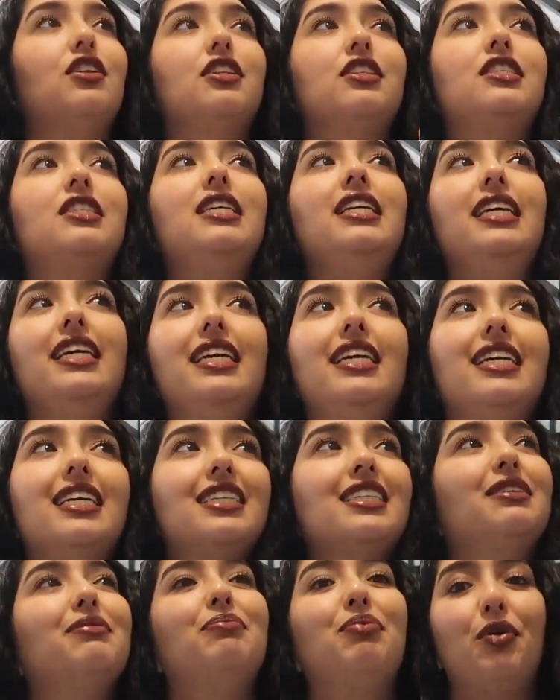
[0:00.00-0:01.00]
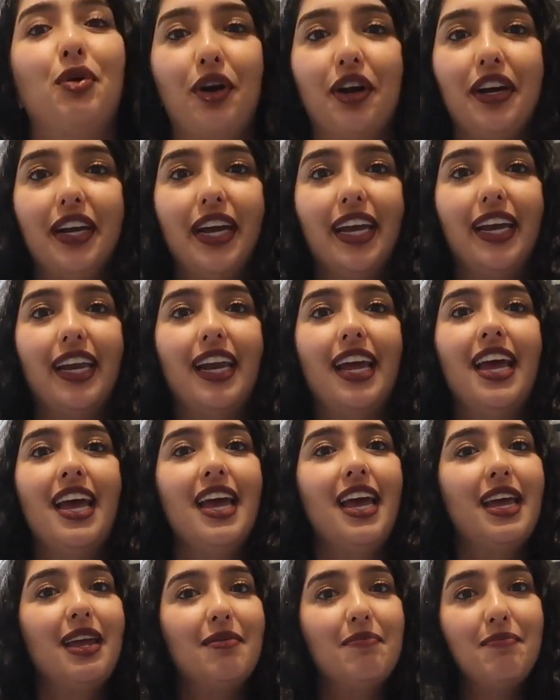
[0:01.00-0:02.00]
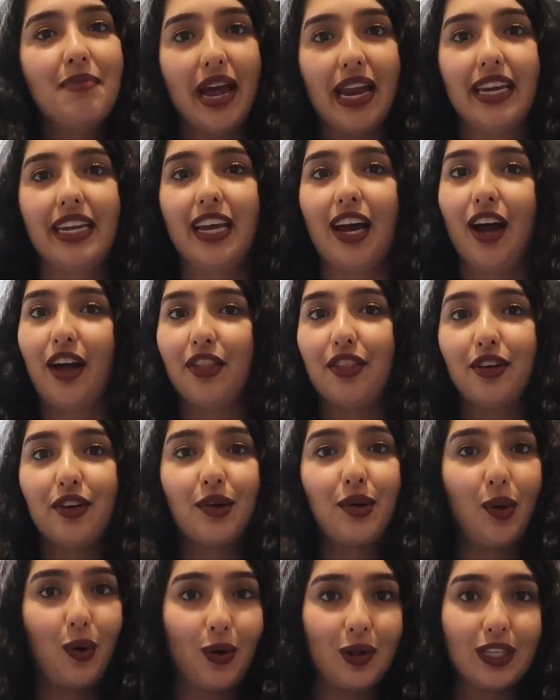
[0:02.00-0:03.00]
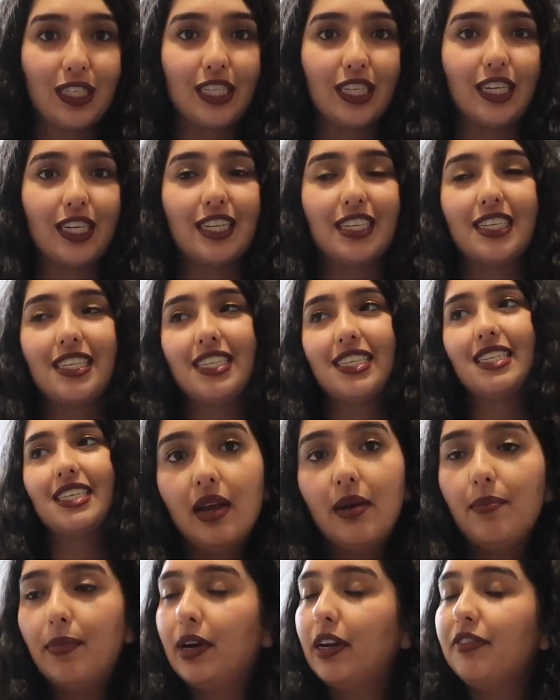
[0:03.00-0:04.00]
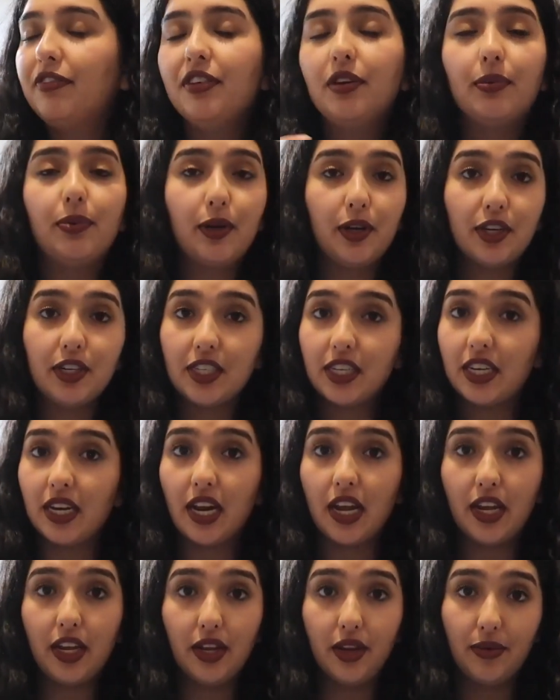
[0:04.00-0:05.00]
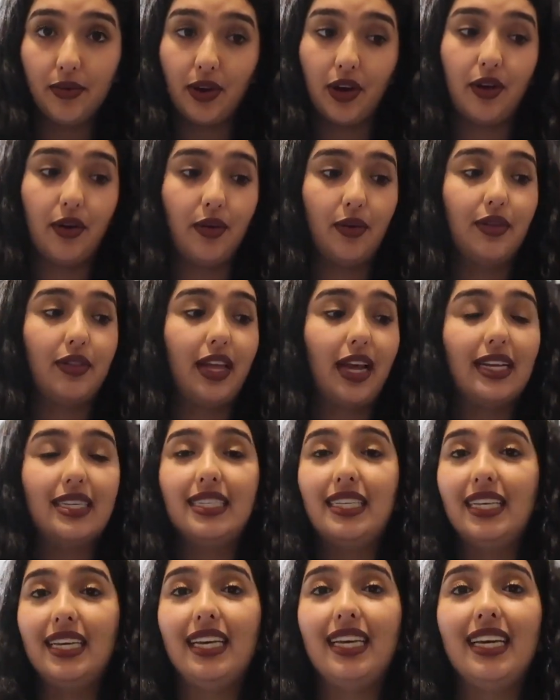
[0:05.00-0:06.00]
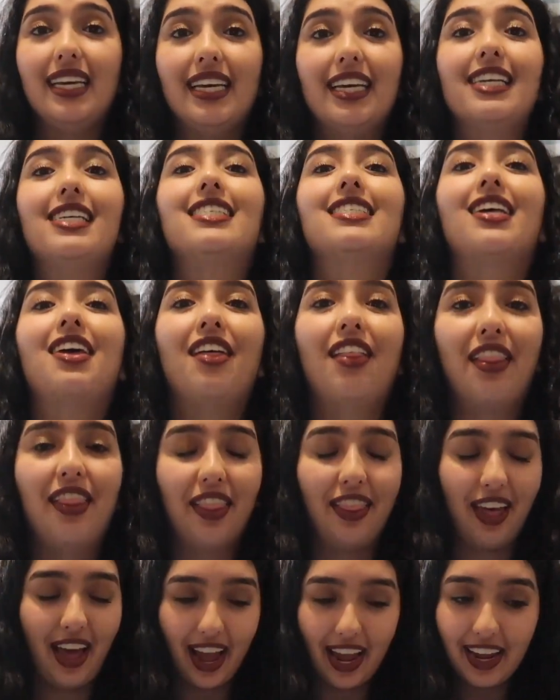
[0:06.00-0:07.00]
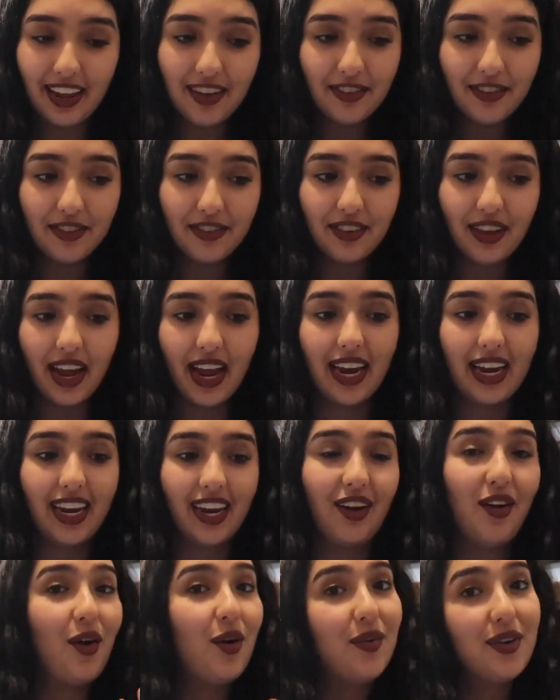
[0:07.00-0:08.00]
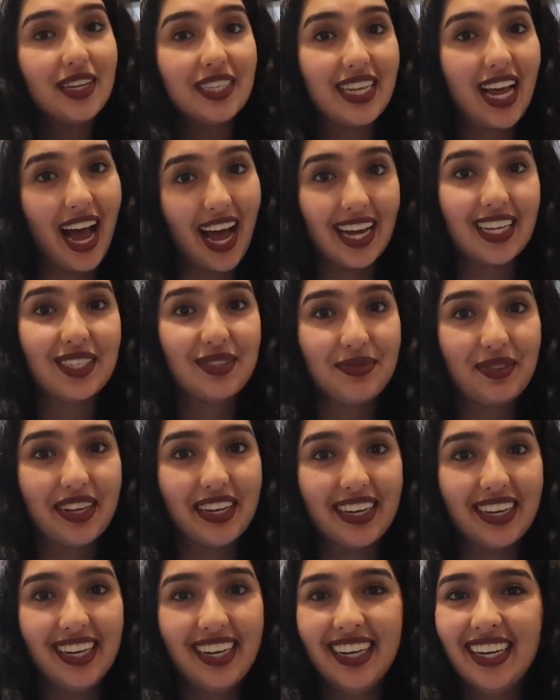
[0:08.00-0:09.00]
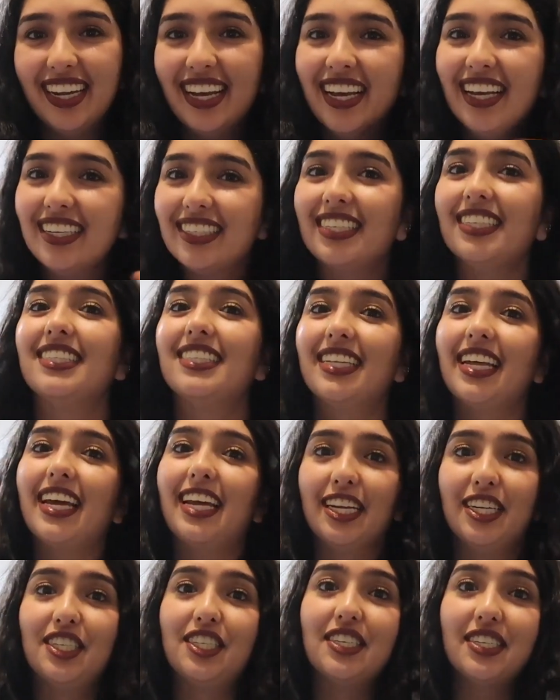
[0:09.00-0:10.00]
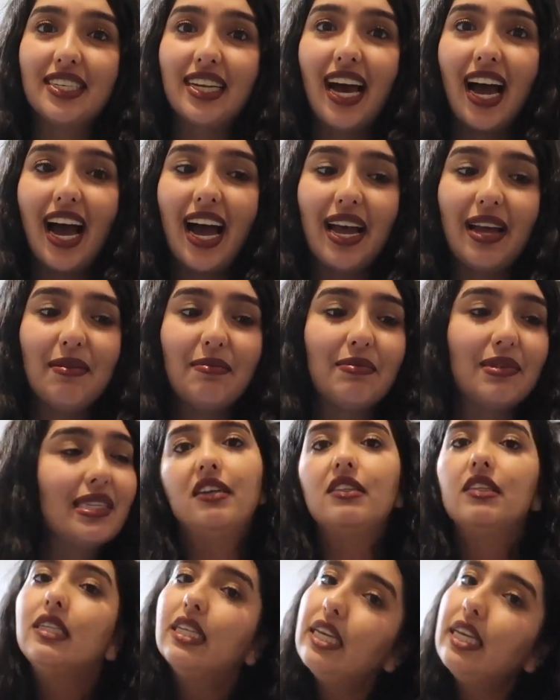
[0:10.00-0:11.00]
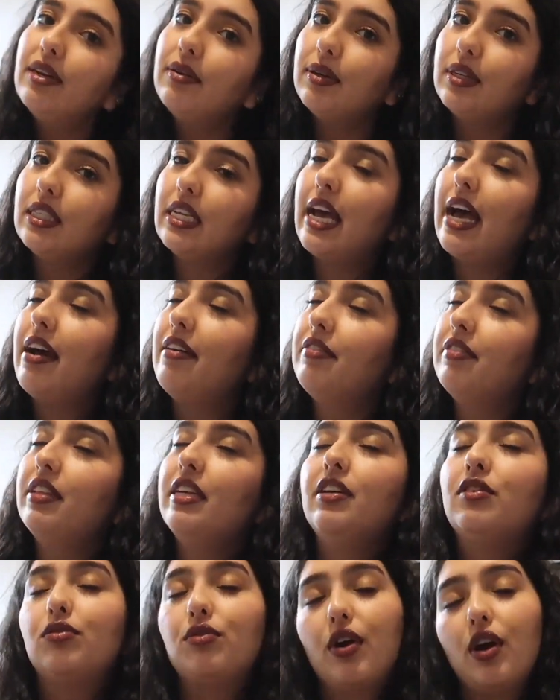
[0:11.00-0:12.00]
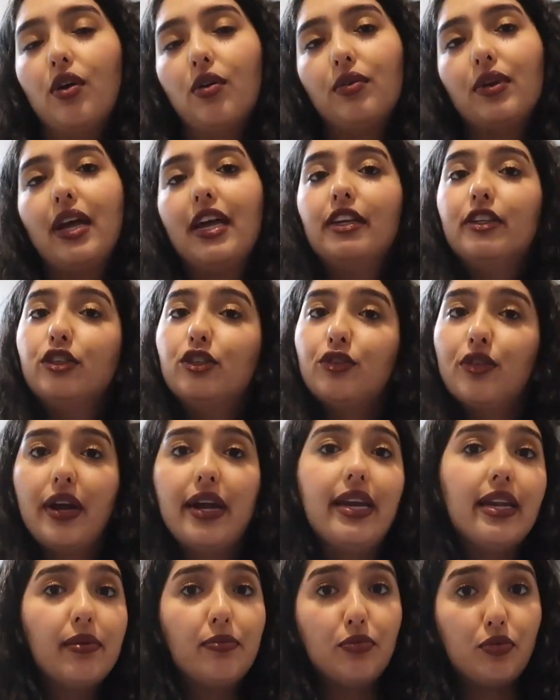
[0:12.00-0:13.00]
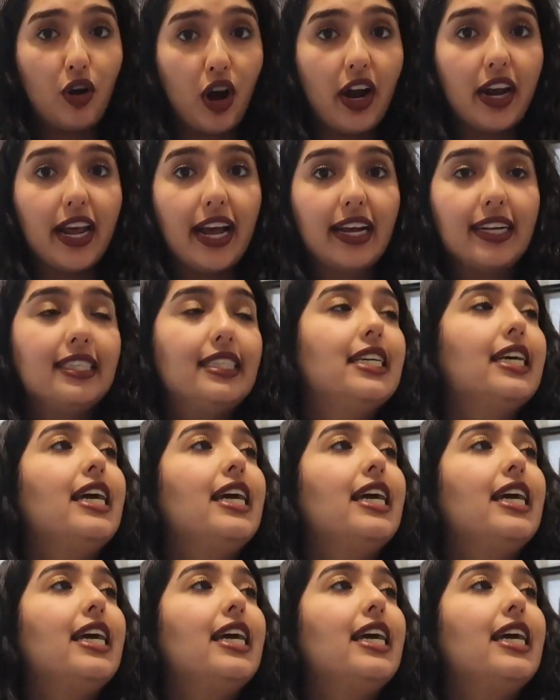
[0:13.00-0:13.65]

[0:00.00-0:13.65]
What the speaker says: tea is important in many other cultures. But if you're Persian, you know that tea is life, and it always has been since the ancient times. Tea was a heavily grown and traded product